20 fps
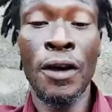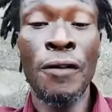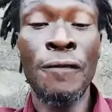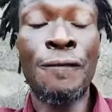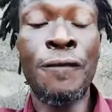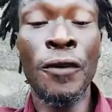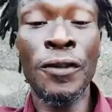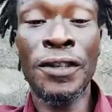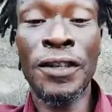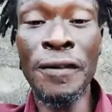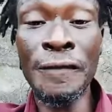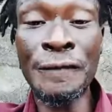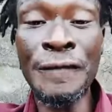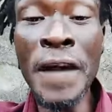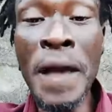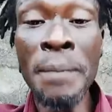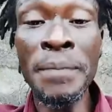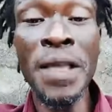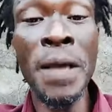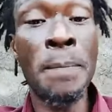for
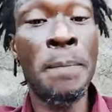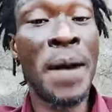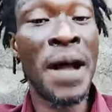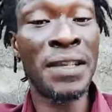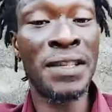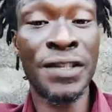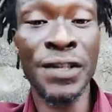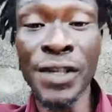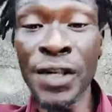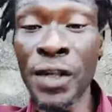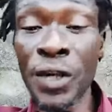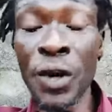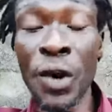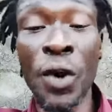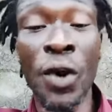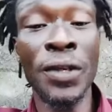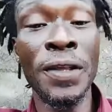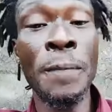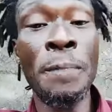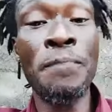defame the party
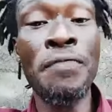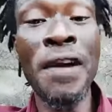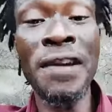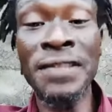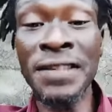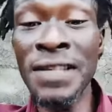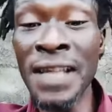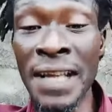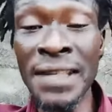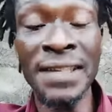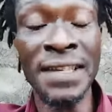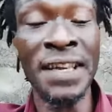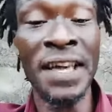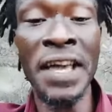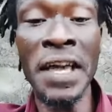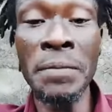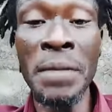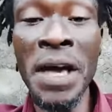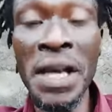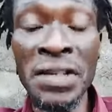or the president in
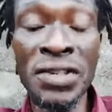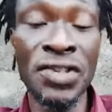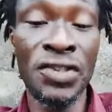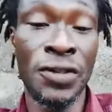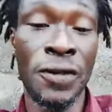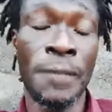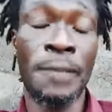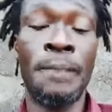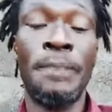image.